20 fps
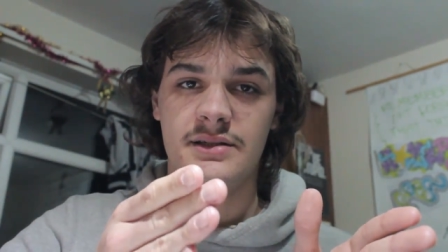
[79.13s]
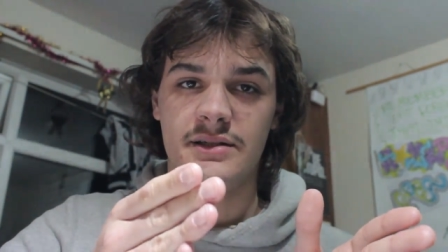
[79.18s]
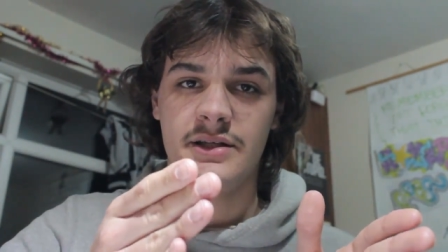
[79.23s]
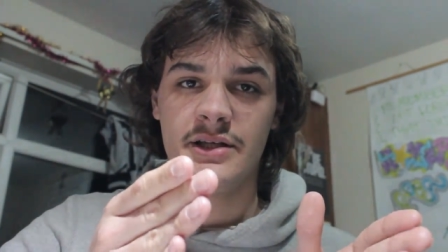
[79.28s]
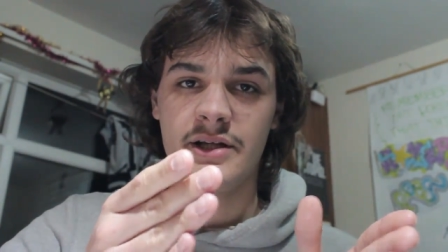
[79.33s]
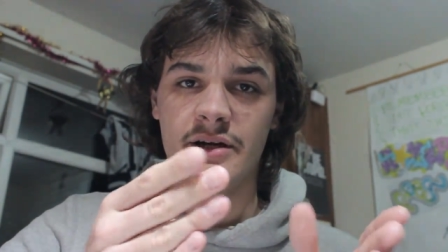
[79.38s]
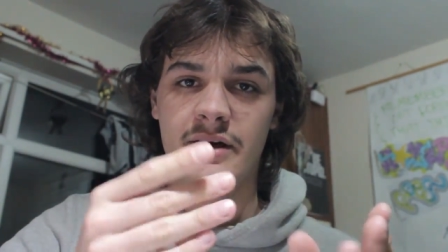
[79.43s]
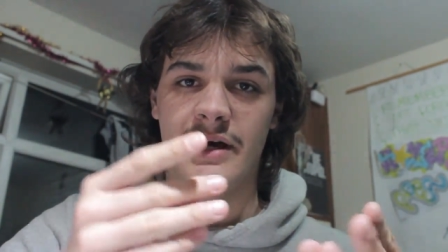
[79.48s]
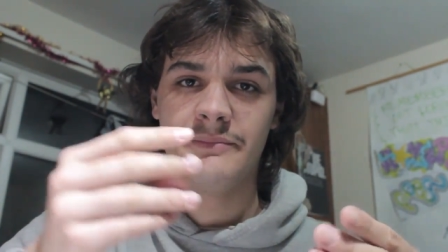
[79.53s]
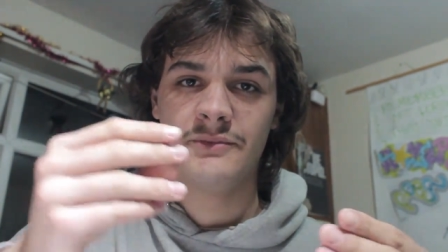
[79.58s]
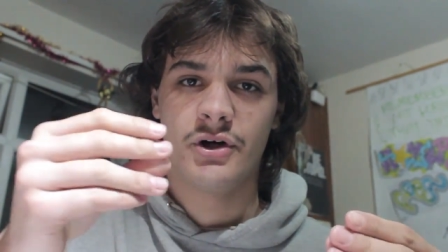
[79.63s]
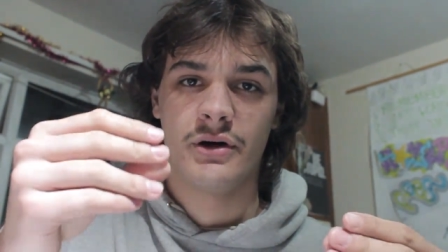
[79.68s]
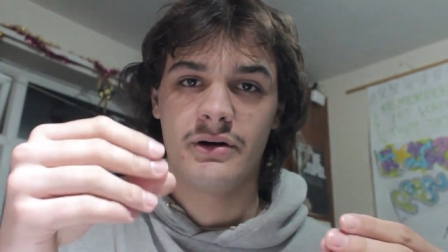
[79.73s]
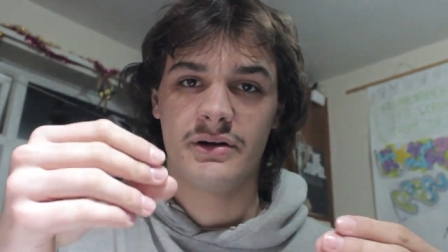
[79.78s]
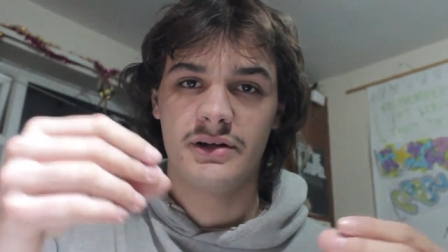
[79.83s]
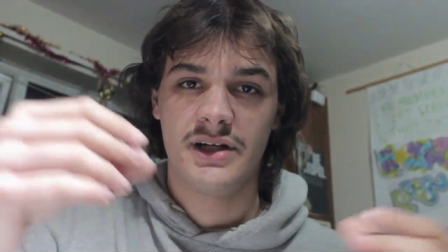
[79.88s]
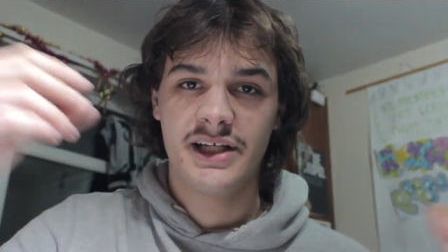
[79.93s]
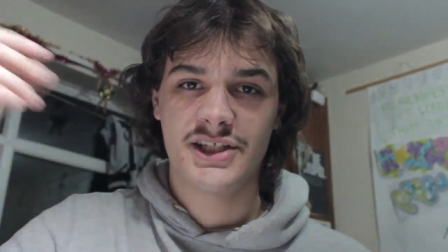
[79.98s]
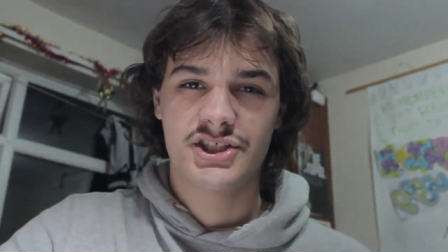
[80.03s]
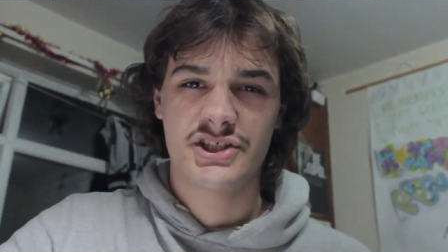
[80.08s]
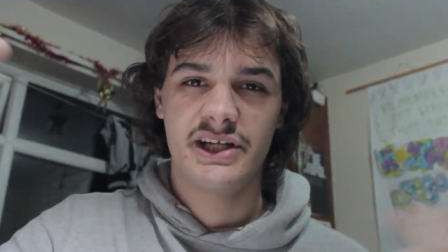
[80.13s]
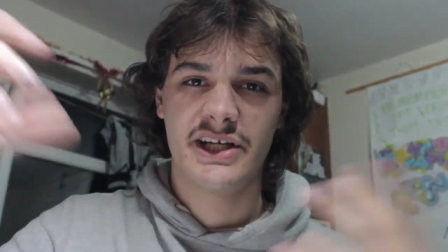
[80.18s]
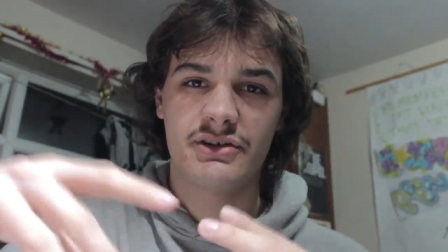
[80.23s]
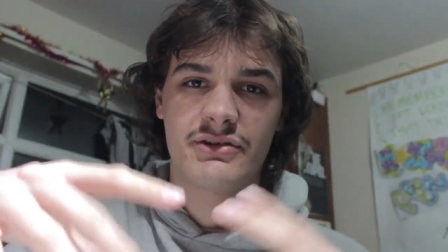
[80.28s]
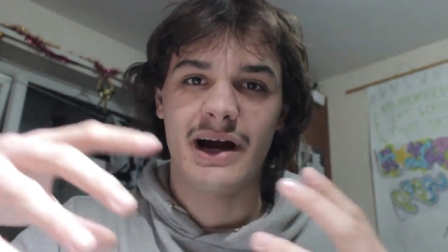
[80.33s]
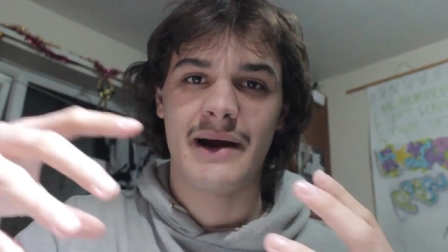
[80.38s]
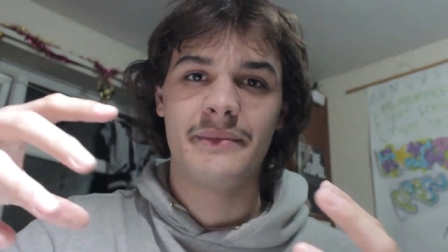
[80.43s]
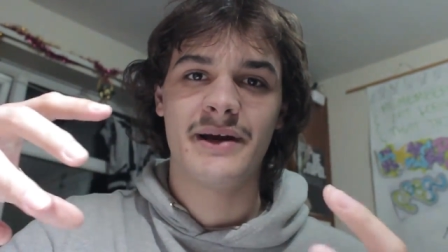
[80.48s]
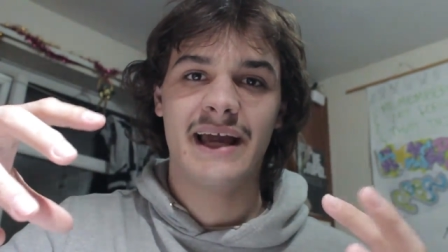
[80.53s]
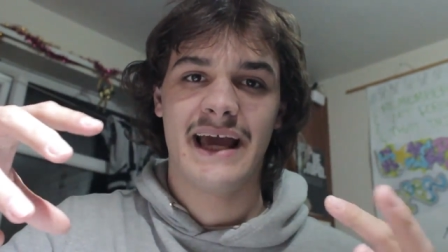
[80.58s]
you know, I'm not literally
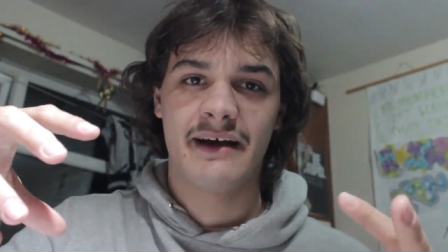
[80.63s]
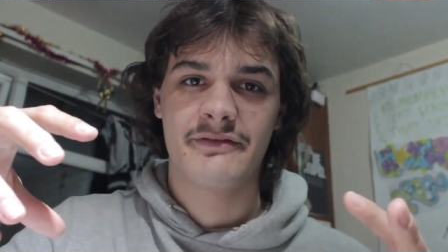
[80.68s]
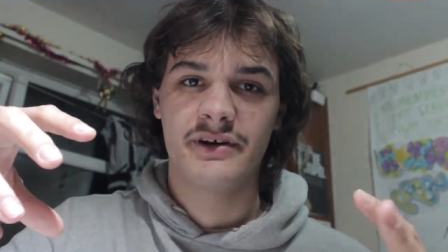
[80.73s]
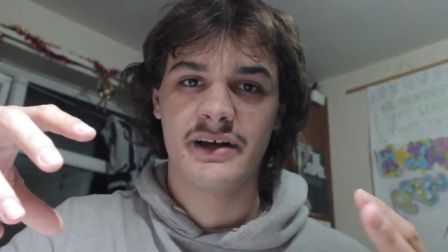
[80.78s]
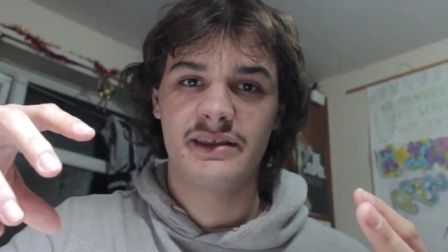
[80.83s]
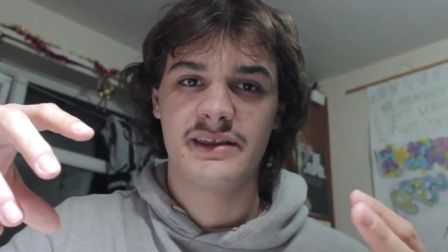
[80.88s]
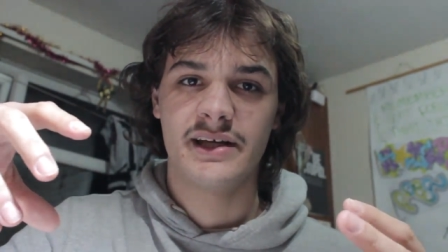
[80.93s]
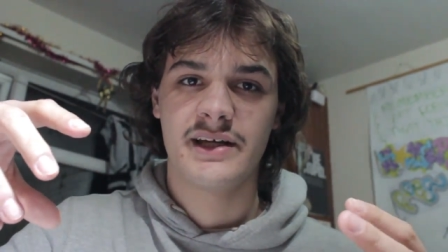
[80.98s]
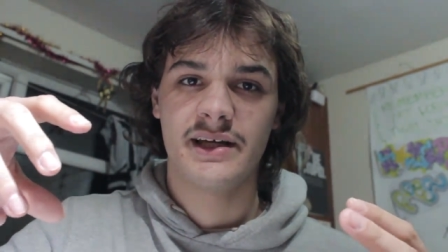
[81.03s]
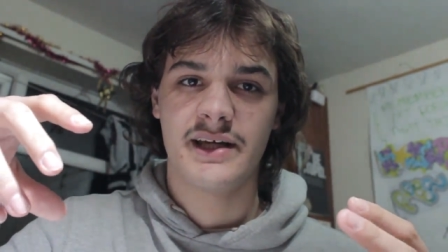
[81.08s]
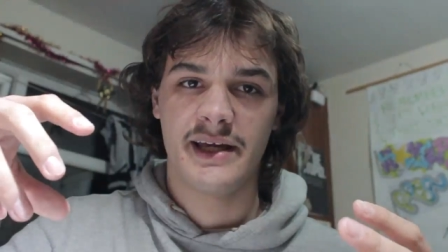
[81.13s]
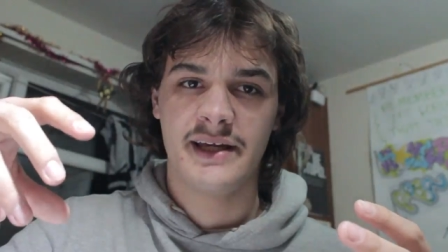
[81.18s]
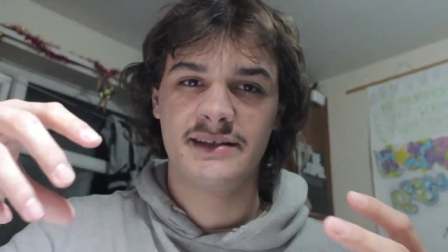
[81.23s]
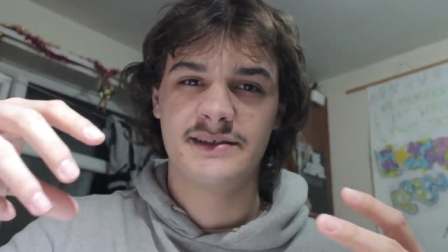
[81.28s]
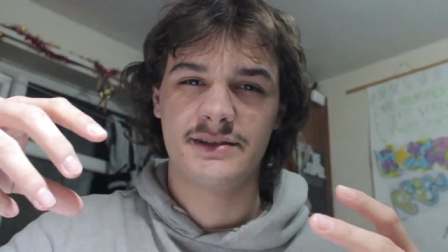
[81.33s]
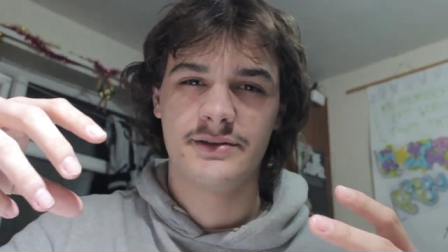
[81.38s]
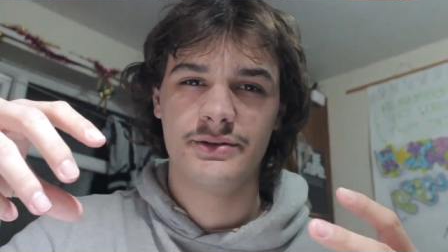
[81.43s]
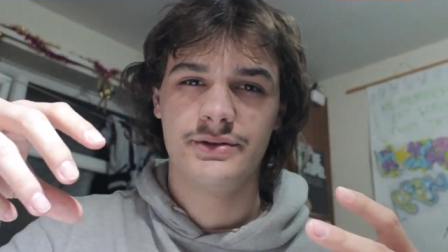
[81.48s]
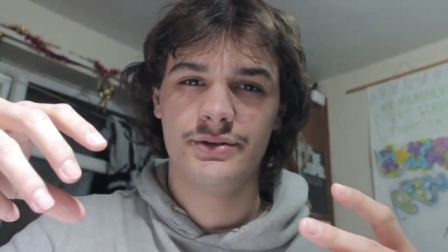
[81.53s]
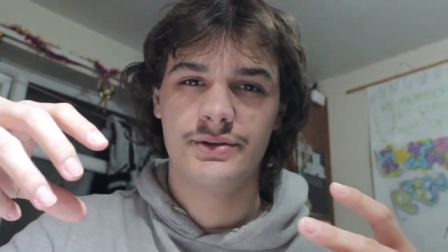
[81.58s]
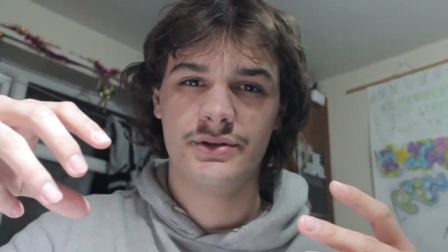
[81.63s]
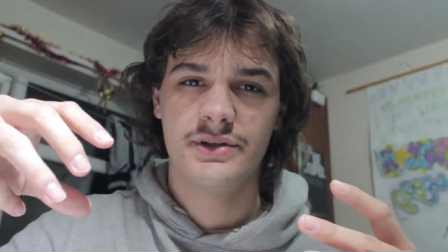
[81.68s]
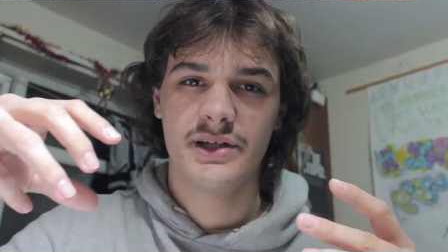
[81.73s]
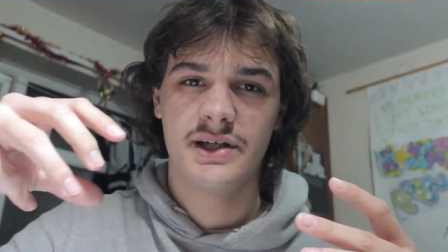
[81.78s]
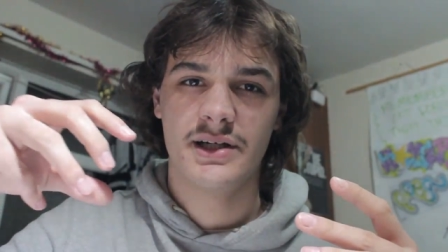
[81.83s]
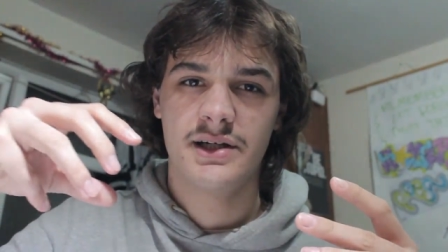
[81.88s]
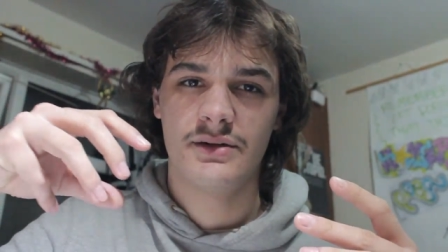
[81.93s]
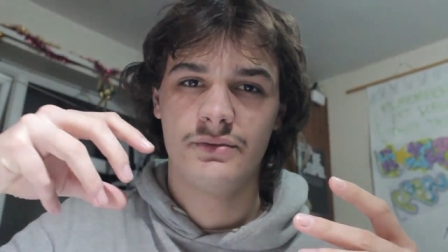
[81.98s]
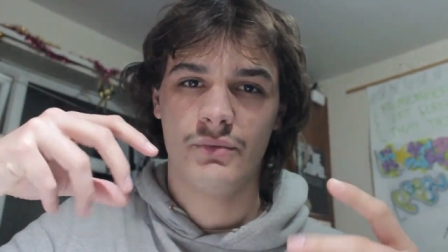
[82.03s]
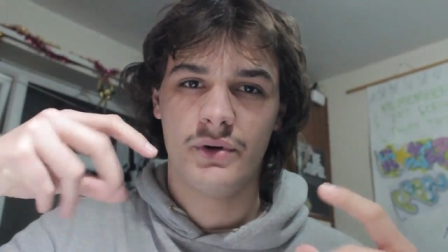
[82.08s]
cramming everything into
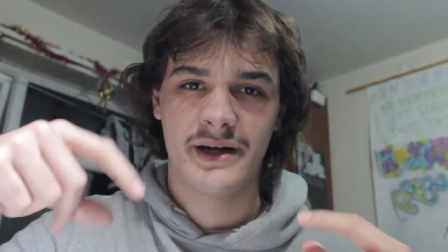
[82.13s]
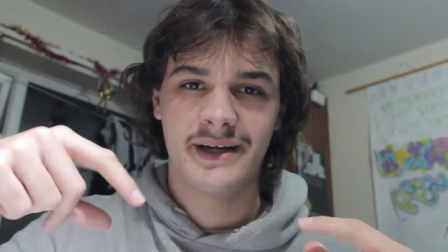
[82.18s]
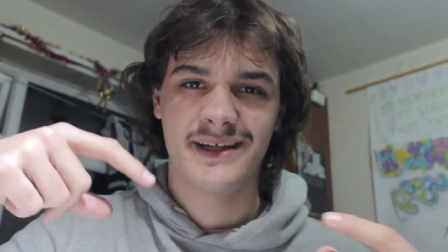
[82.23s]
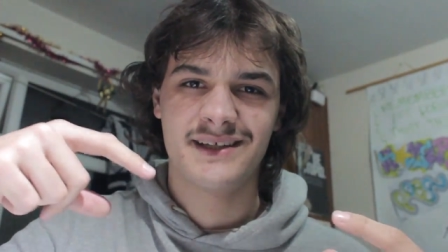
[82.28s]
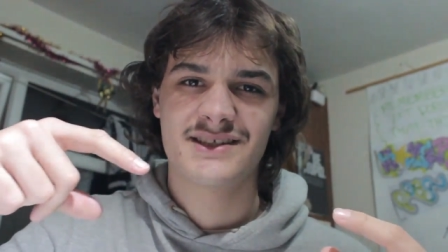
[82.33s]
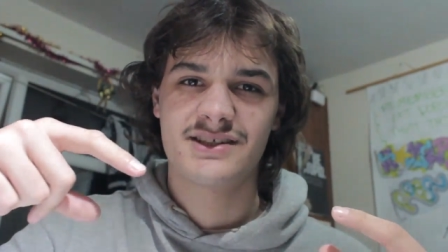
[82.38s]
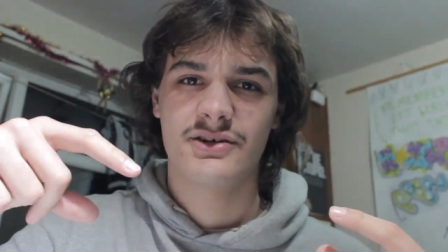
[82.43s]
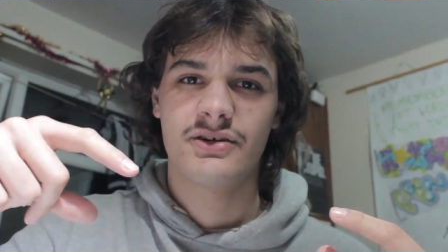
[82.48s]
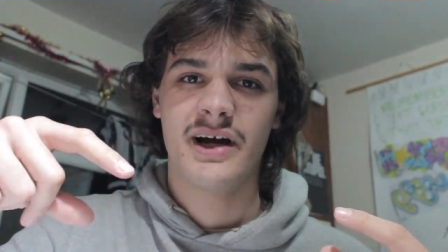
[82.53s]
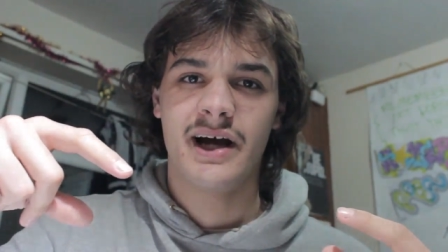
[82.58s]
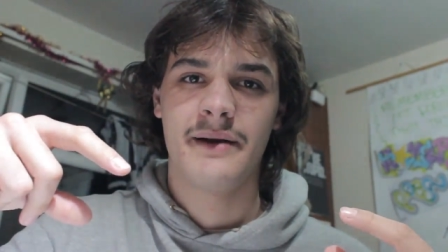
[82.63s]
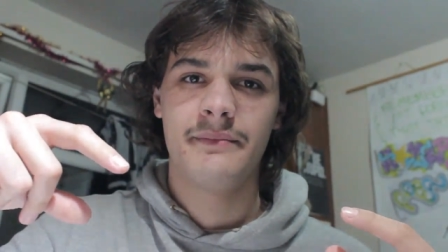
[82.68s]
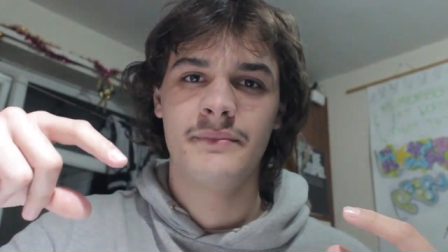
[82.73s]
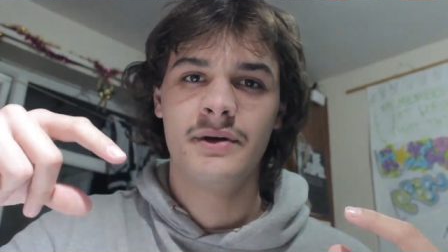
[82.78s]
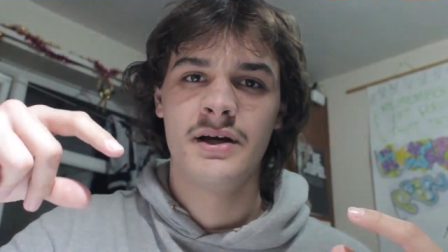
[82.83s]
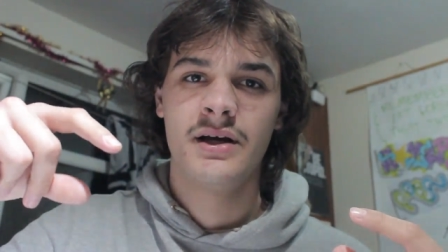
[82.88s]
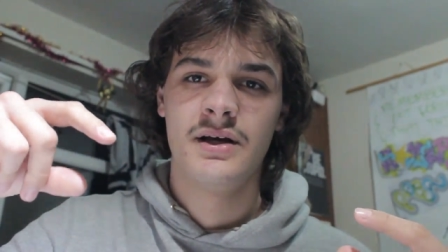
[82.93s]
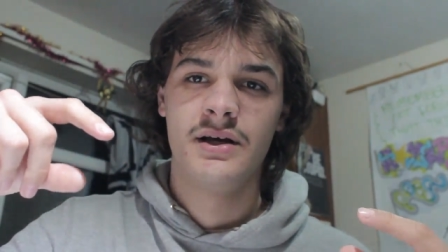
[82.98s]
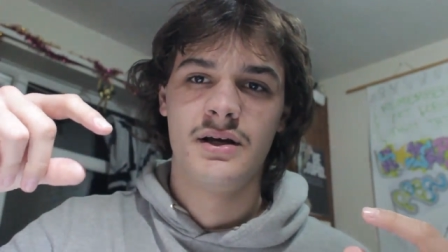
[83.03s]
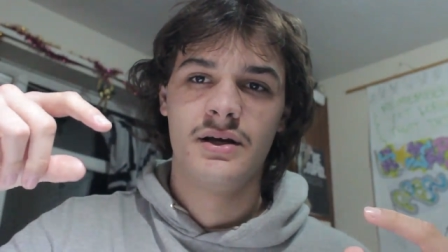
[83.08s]
the one Instagram